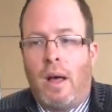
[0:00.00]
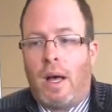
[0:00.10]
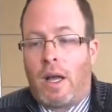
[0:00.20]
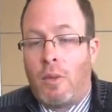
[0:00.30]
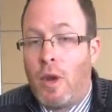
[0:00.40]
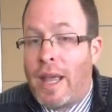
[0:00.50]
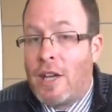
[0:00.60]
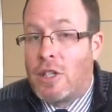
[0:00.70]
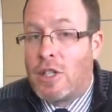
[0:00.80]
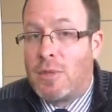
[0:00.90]
uh,
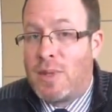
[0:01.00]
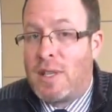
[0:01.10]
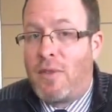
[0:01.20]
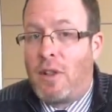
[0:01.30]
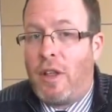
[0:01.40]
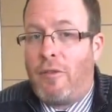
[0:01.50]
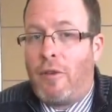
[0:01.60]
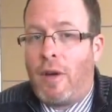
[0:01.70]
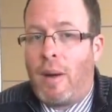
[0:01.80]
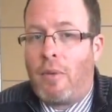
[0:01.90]
communications specifically
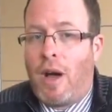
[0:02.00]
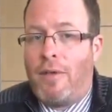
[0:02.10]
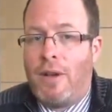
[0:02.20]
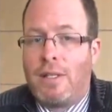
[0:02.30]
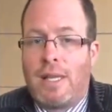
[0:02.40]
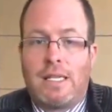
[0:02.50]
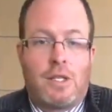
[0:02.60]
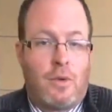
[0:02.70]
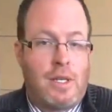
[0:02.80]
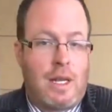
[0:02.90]
for nonprofits,
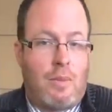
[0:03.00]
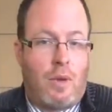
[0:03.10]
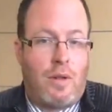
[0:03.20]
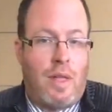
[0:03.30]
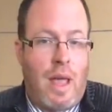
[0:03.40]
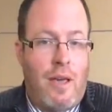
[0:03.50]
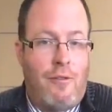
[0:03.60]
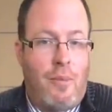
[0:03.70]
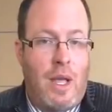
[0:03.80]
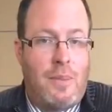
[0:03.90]
hence the reason I'm one of the
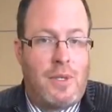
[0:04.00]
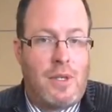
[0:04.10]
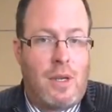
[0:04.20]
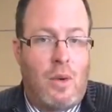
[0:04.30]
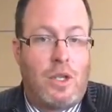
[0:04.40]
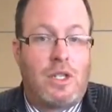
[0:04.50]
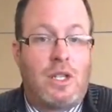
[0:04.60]
AFPEeps, uh, which mm-hmm.